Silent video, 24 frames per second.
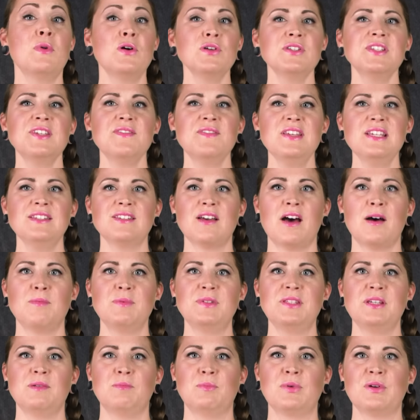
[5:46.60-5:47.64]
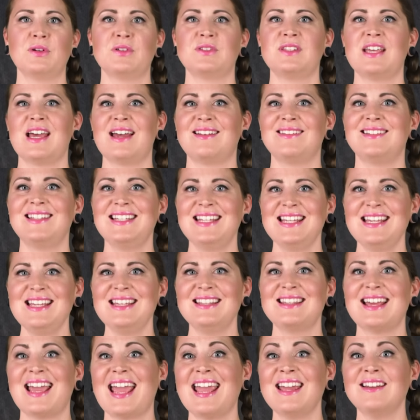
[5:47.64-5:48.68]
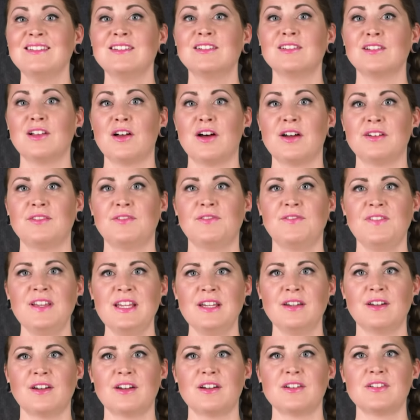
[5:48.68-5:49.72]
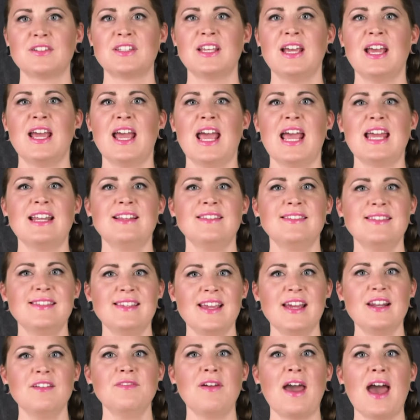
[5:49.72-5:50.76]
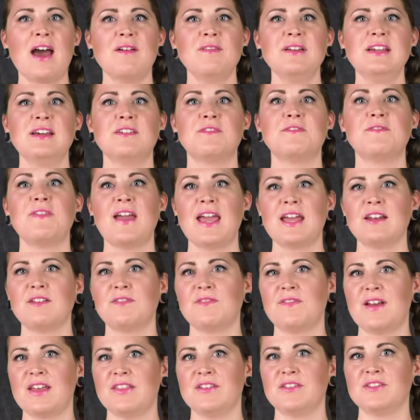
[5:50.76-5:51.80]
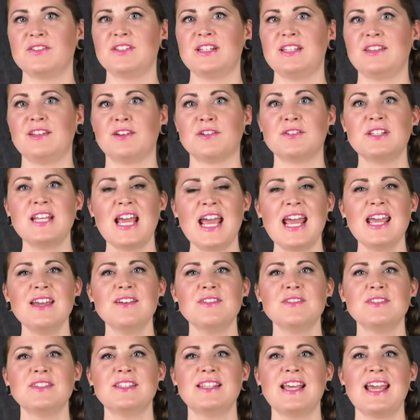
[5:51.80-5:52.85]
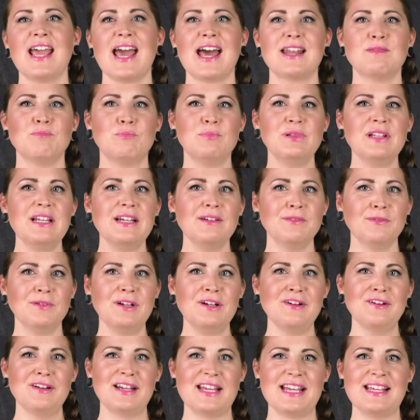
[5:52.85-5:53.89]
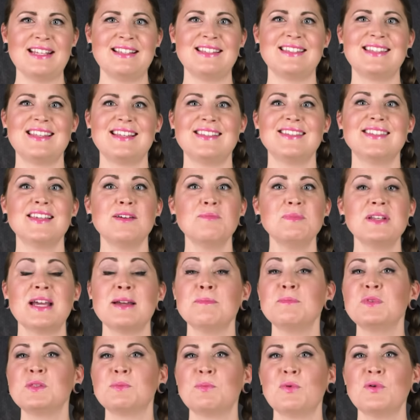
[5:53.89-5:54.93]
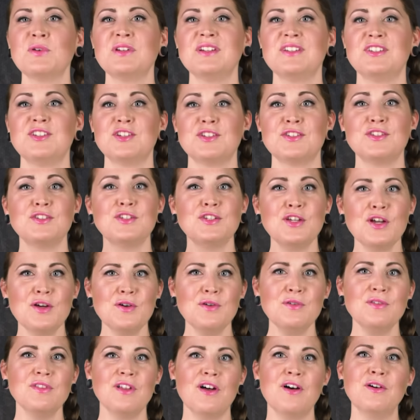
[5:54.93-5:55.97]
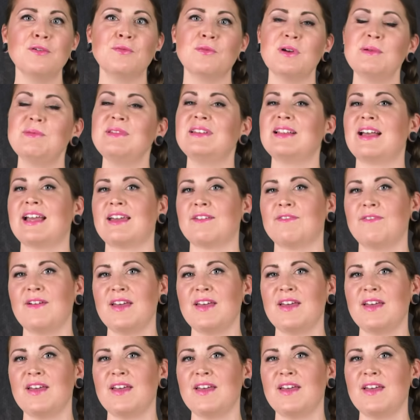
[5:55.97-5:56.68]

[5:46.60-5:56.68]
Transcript: Most of these opposite birds had teeth and clawed fingers, and instead of having a fan of feathers in their tails, they had blunt rear ends that sometimes sported just two long ribbon-like